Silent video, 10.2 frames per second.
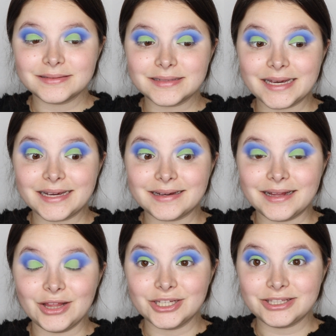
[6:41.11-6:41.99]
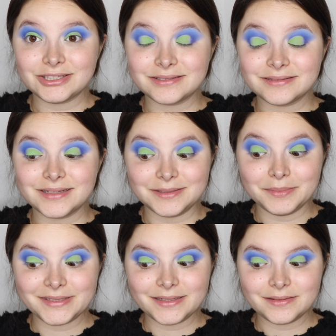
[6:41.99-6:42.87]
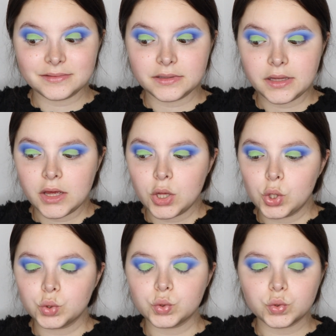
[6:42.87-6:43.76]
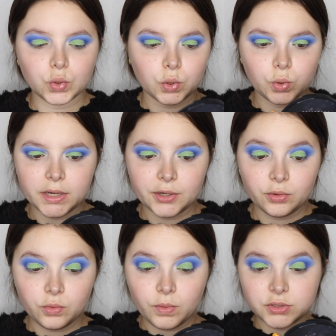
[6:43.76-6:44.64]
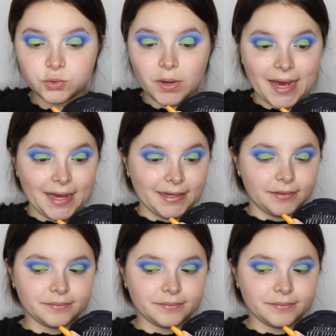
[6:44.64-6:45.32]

like a lot is missing, so I don't know what to add.